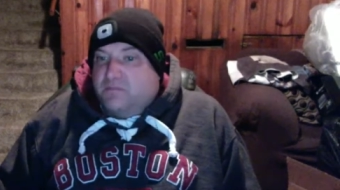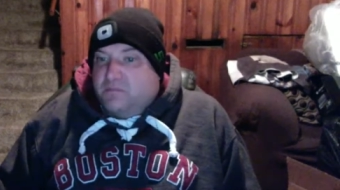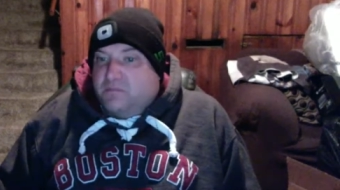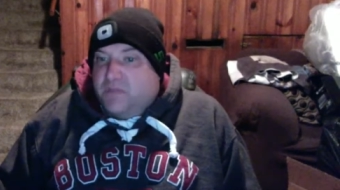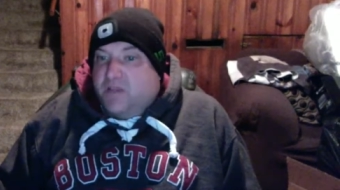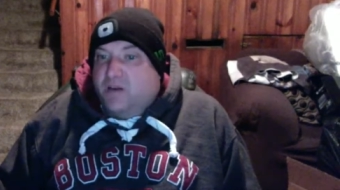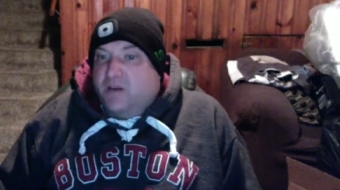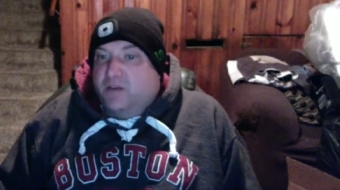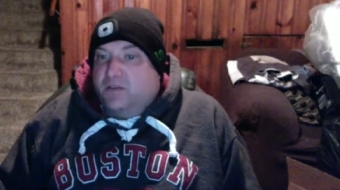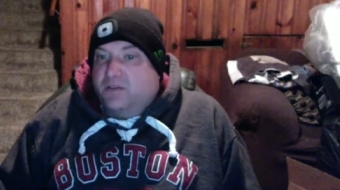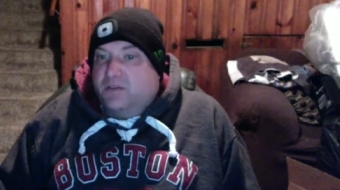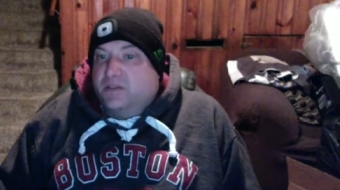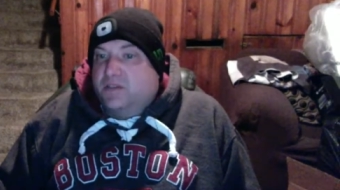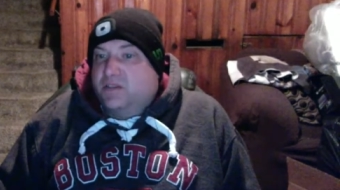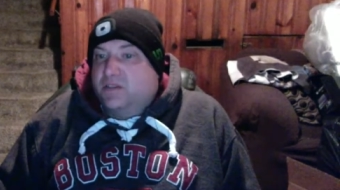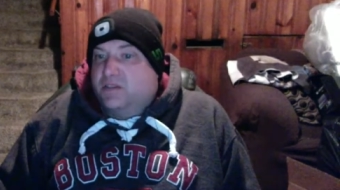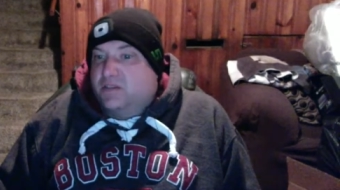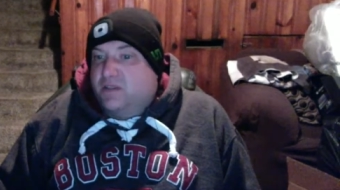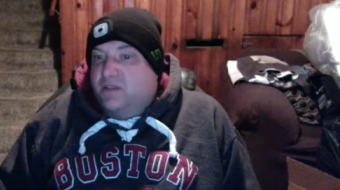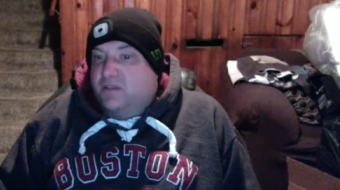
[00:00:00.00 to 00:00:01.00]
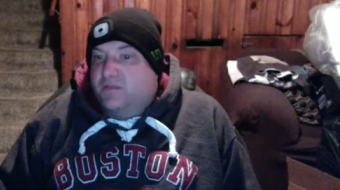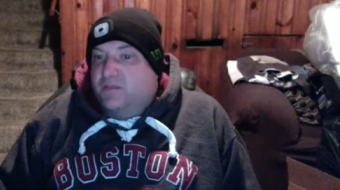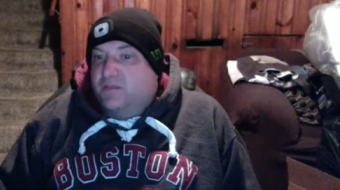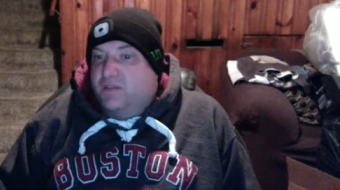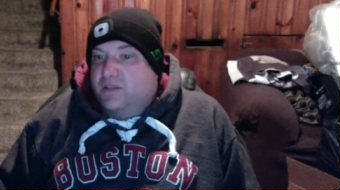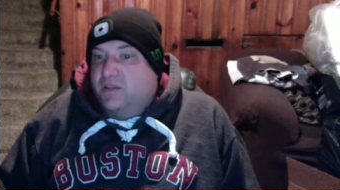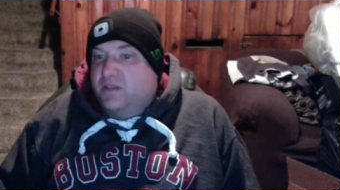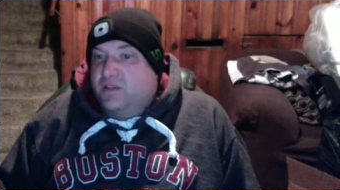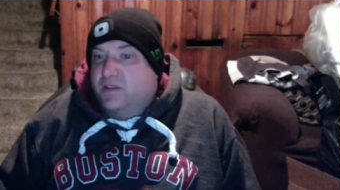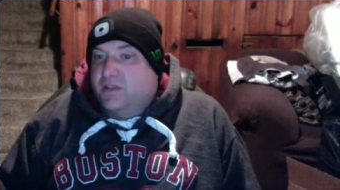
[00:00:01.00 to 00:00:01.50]
It's
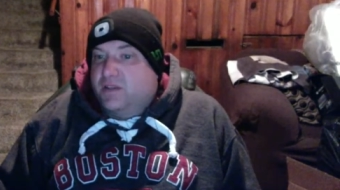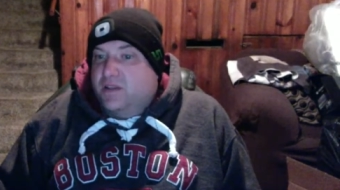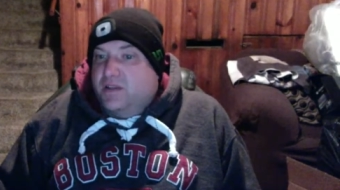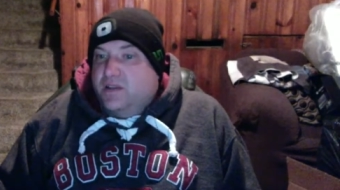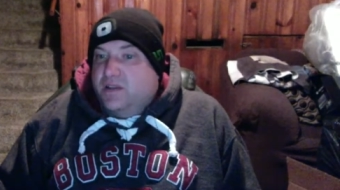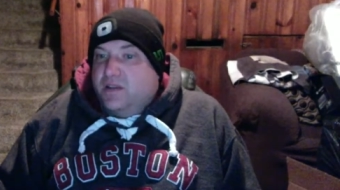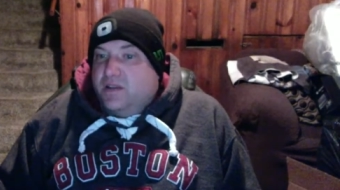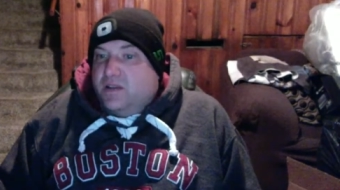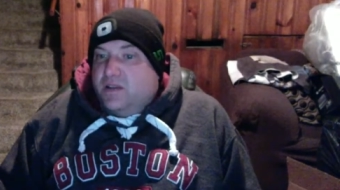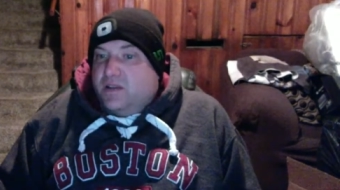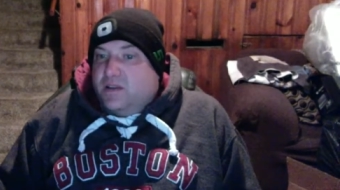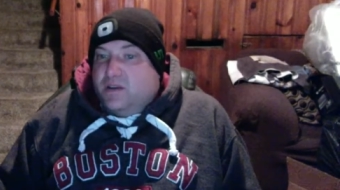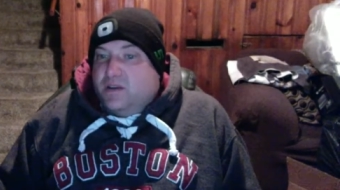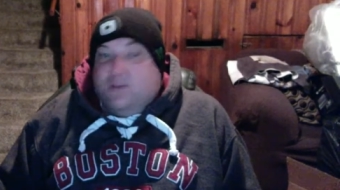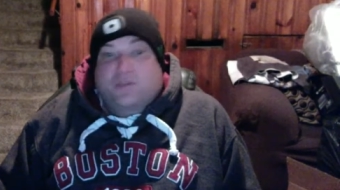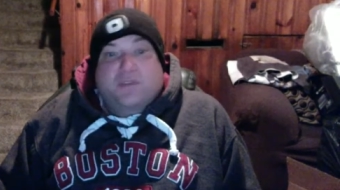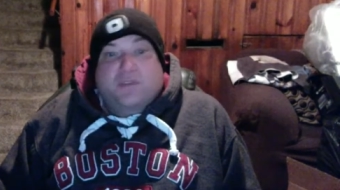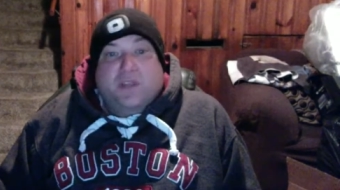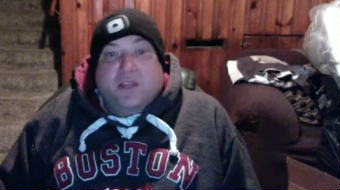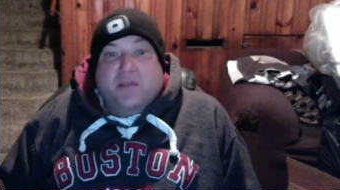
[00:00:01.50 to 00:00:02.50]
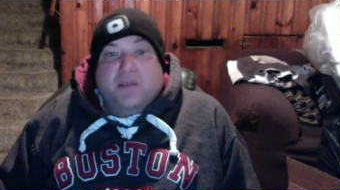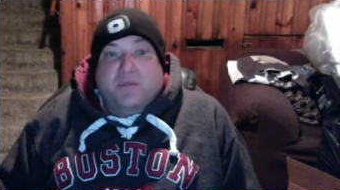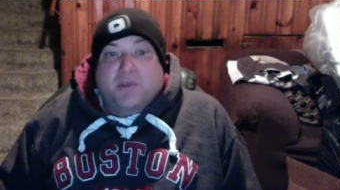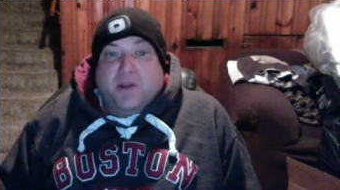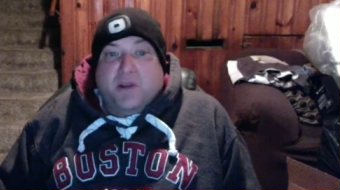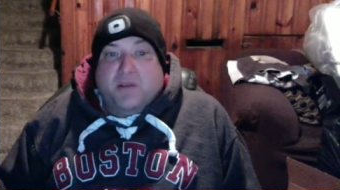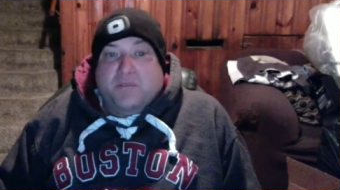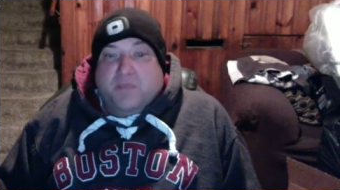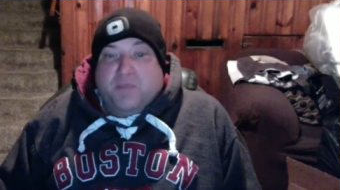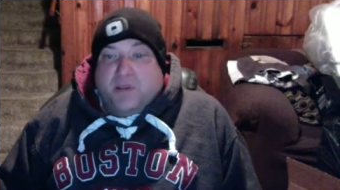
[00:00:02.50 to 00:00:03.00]
definitely you don't think
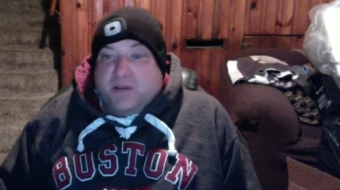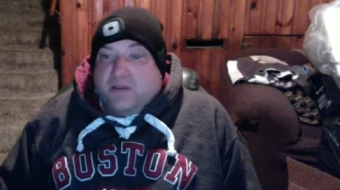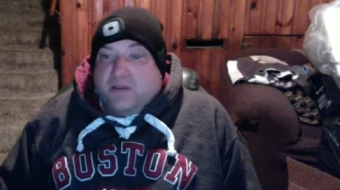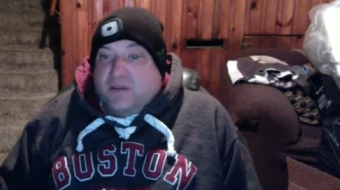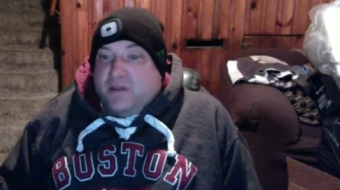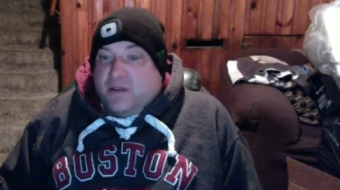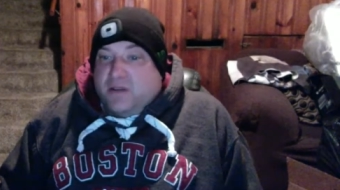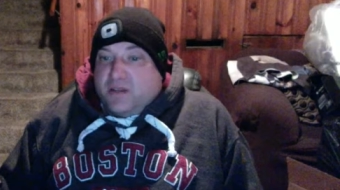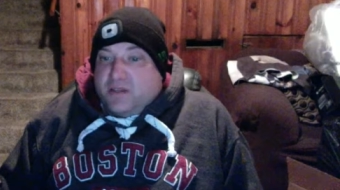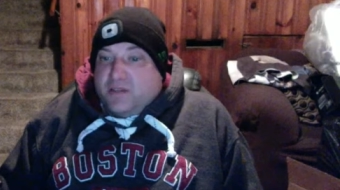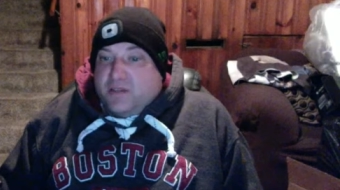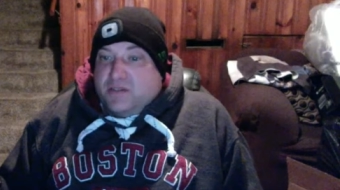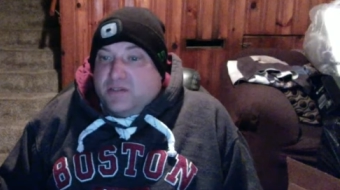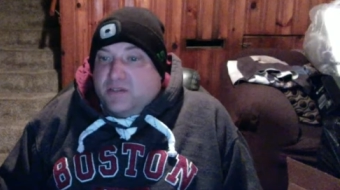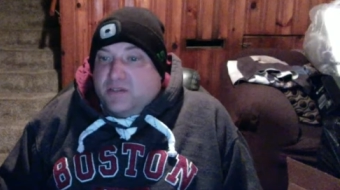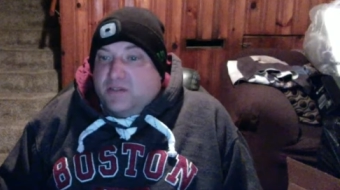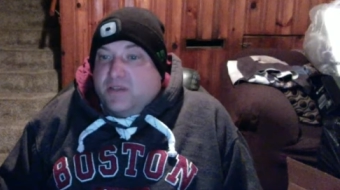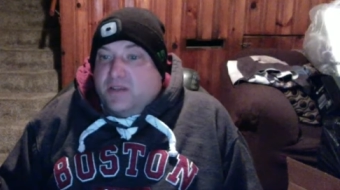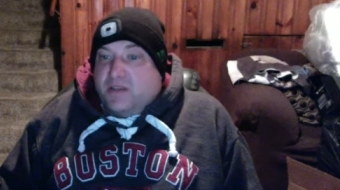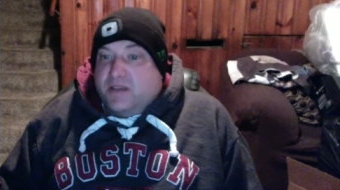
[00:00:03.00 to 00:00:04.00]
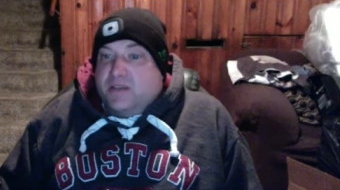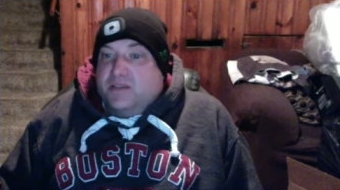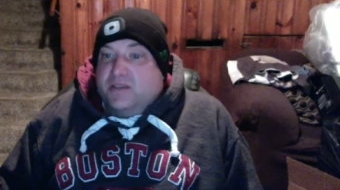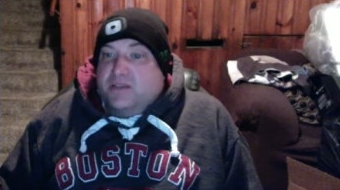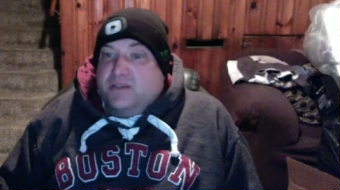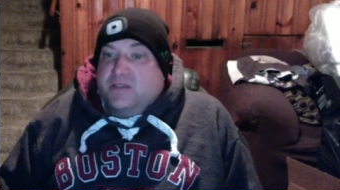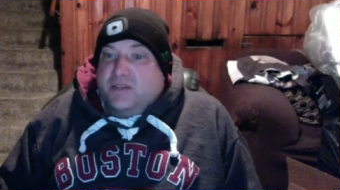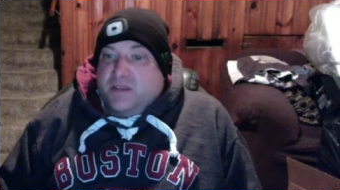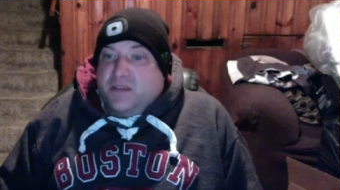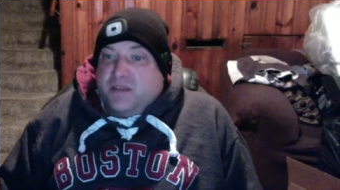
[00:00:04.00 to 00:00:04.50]
about it, but it is
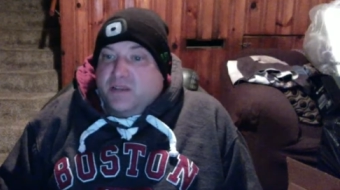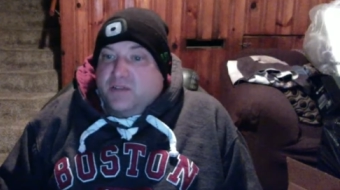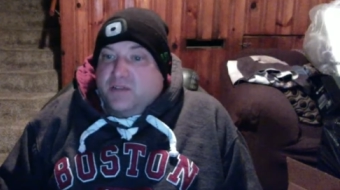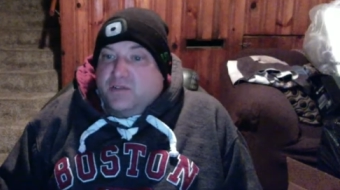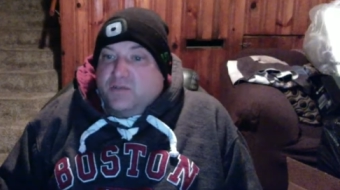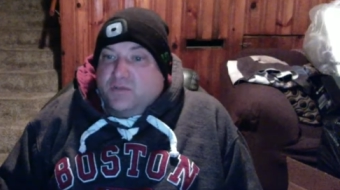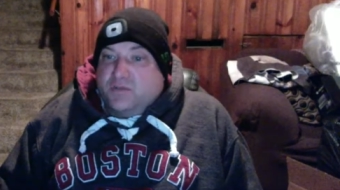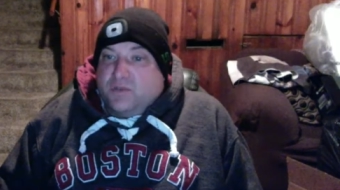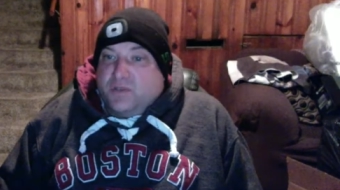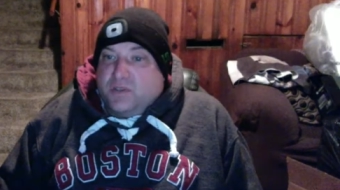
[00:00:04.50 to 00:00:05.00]
true.